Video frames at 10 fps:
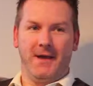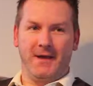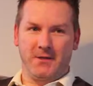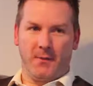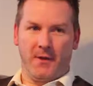
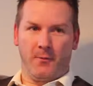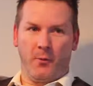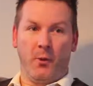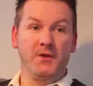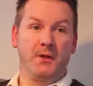is up there
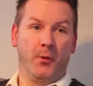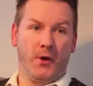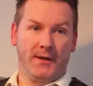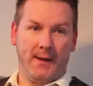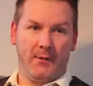with Once
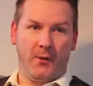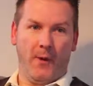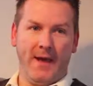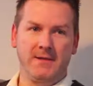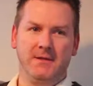Upon a Time in the
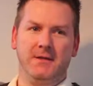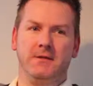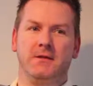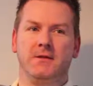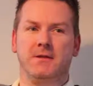West, and
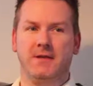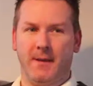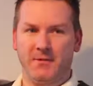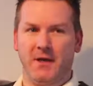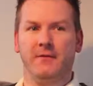it just
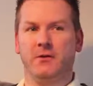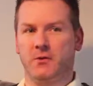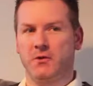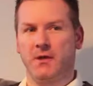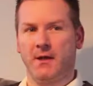tips it ever
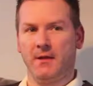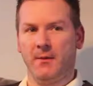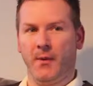so slightly.